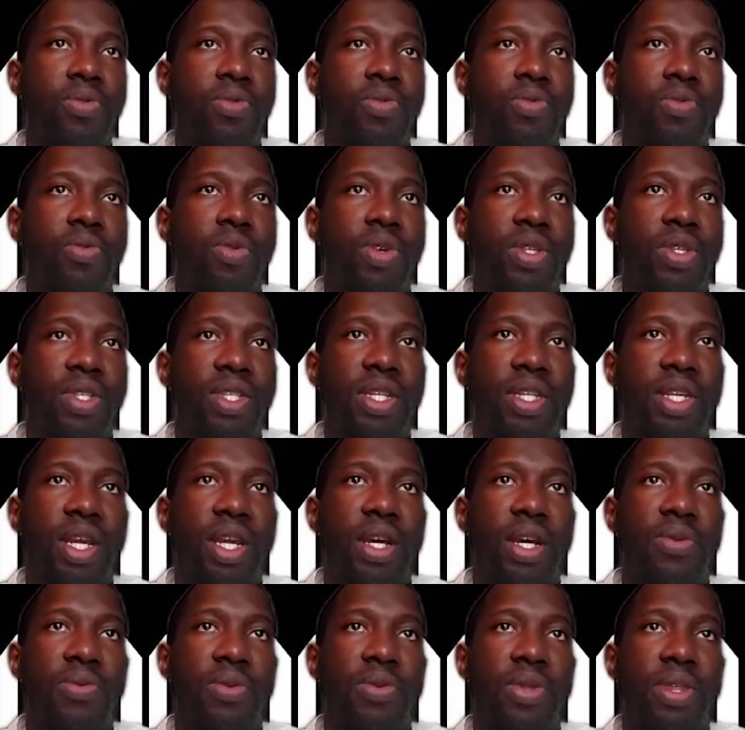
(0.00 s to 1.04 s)
Was it
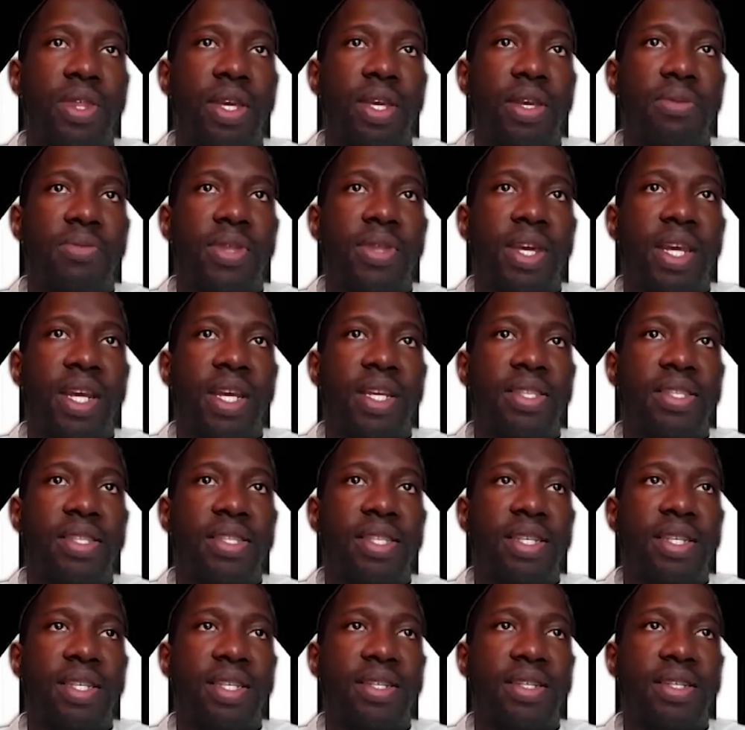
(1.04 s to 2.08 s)
not with them that had
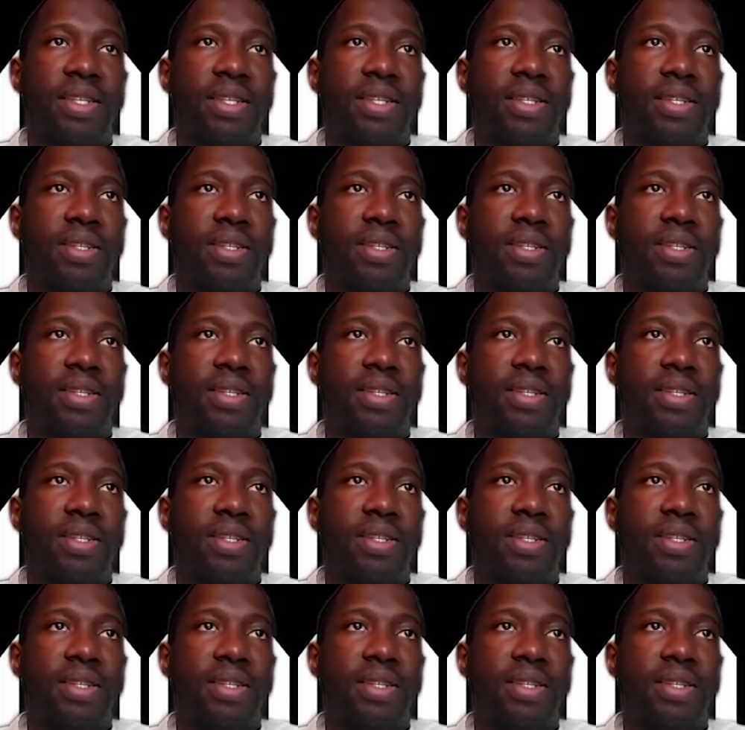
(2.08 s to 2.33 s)
sinned,